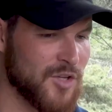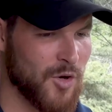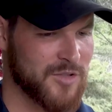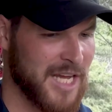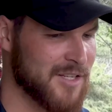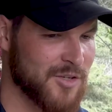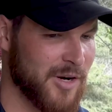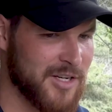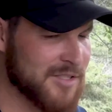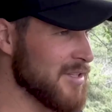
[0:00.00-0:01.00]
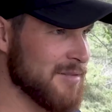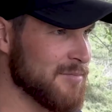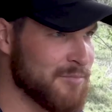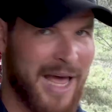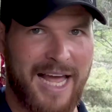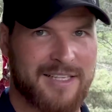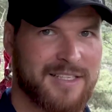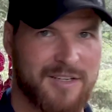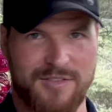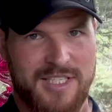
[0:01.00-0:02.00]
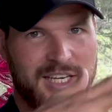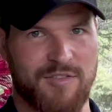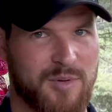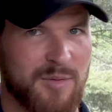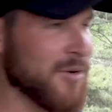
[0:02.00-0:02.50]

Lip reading: whole town square is packed, a sea of people.